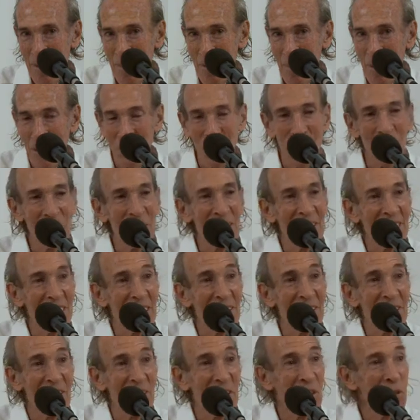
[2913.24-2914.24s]
But she
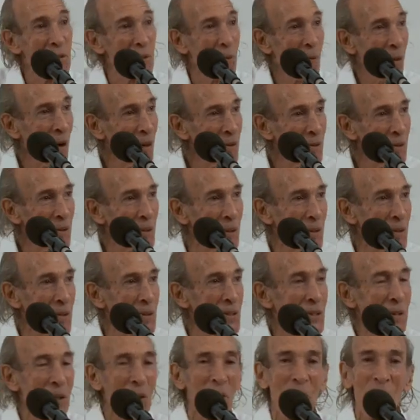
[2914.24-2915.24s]
says there is one
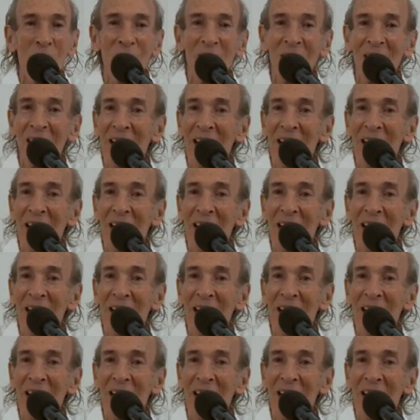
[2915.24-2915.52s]
rose called